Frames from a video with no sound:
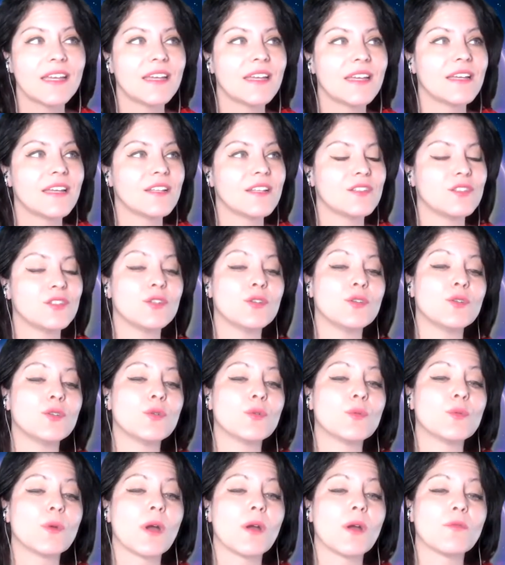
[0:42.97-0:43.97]

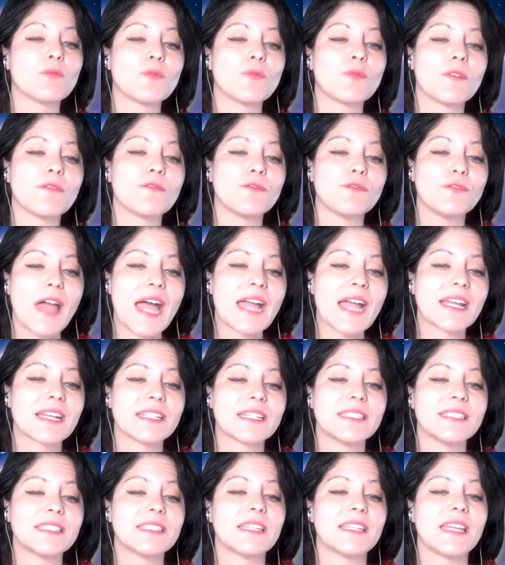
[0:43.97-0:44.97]
to
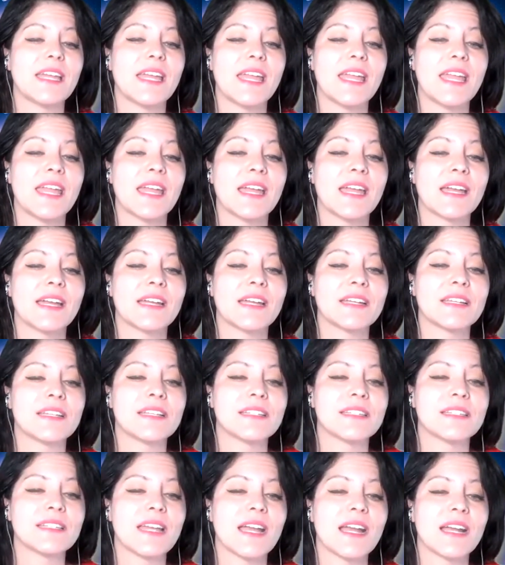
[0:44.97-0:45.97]
reflect
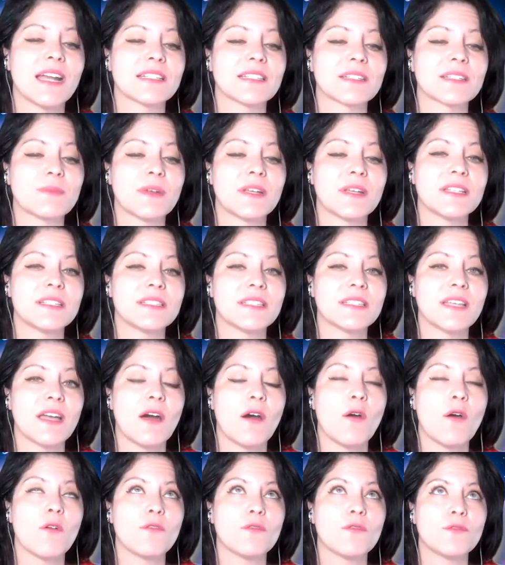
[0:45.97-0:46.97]
and ask
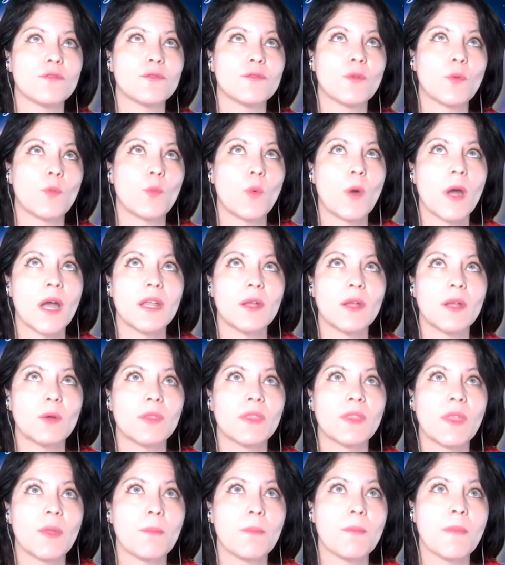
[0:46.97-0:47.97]
myself what
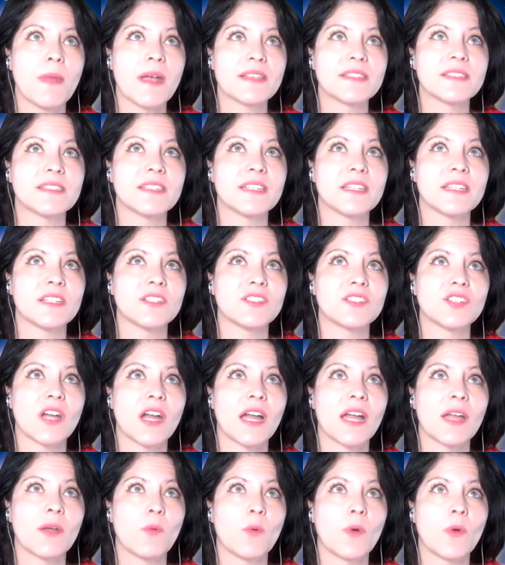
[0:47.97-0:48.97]
the message
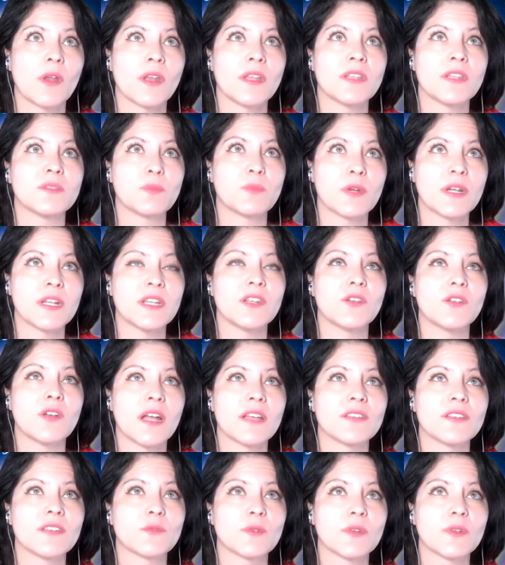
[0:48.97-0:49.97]
I wanted to bring to you
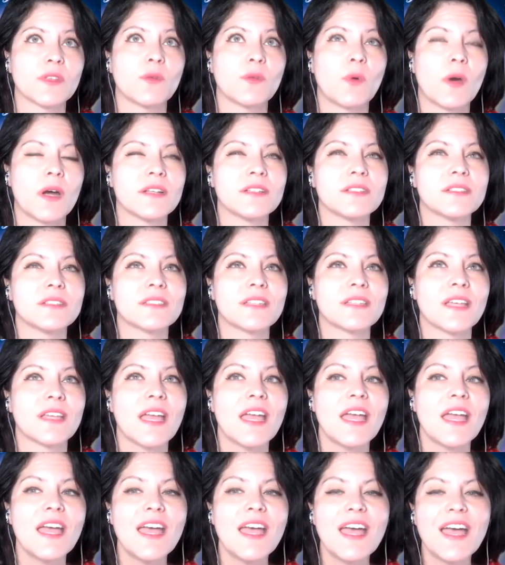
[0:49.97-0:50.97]
guys really was.
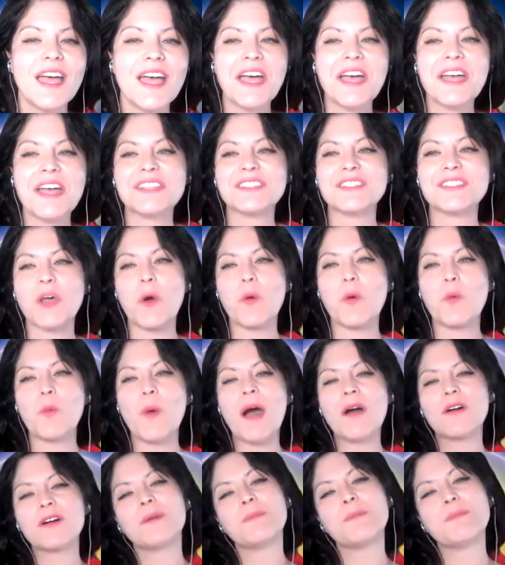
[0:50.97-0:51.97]
So,
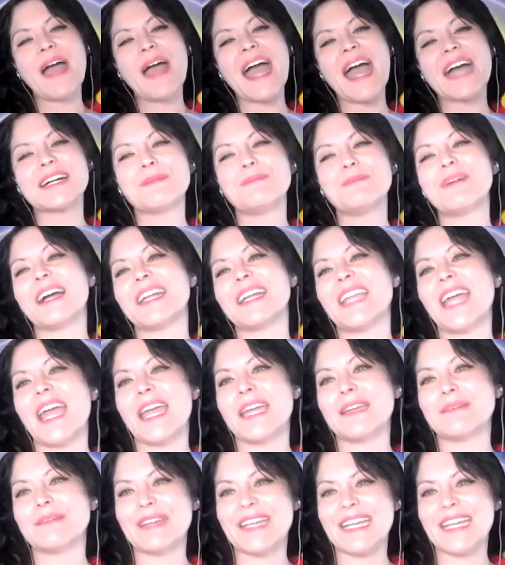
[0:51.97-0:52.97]
welcome back. My
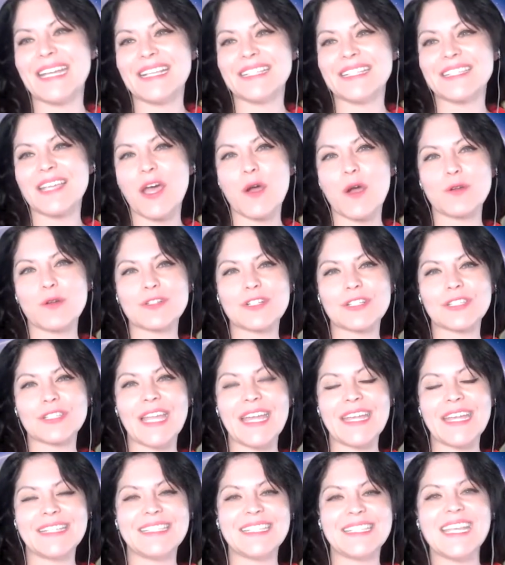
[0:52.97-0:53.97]
name is Coach
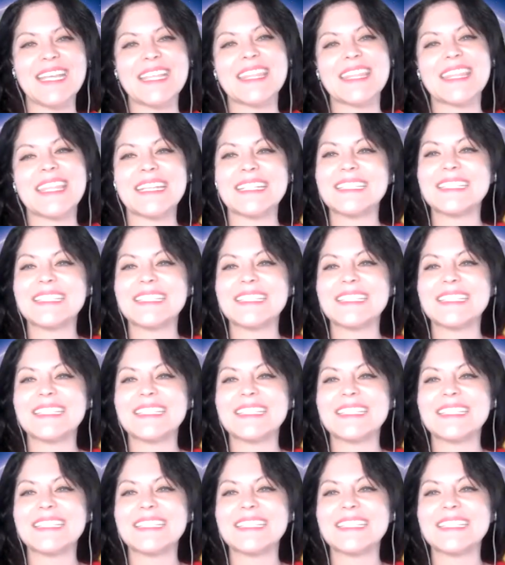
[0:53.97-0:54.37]
Lacey. This